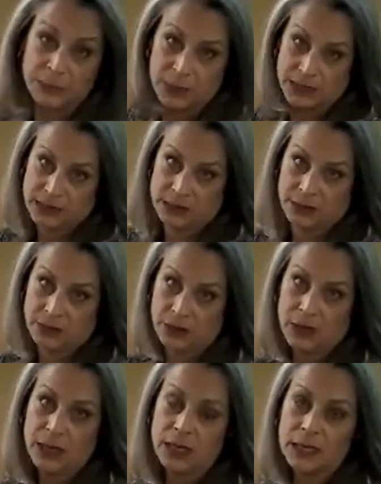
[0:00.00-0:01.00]
space
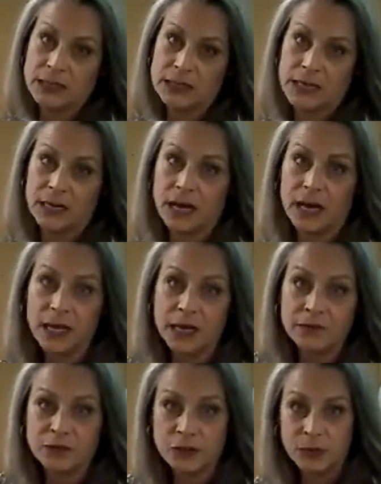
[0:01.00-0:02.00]
here is that I
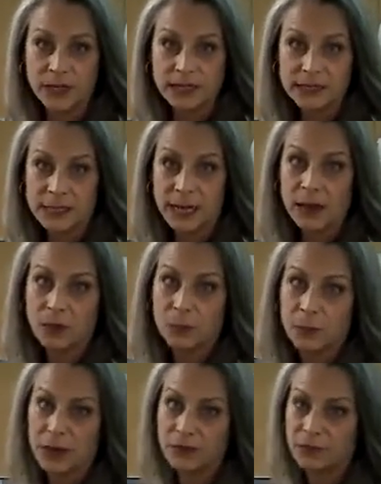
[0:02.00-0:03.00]
have traced out my